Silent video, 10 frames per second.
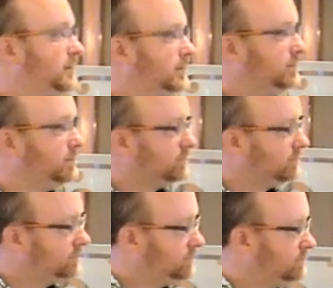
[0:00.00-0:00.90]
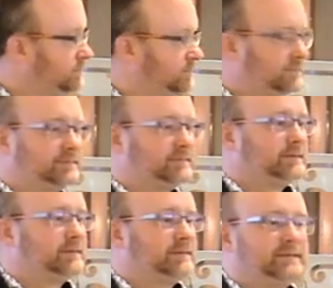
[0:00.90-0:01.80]

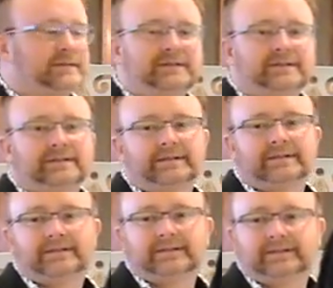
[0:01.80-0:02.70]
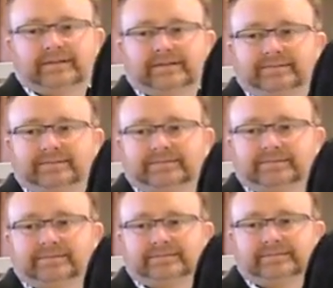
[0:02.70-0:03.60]

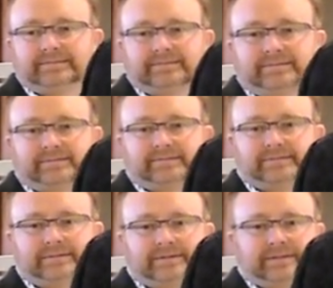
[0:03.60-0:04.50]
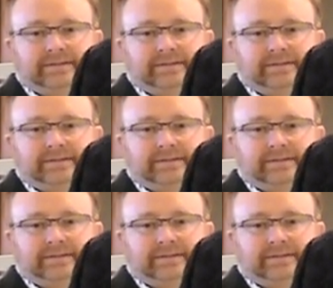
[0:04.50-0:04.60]
The person shown says nothing.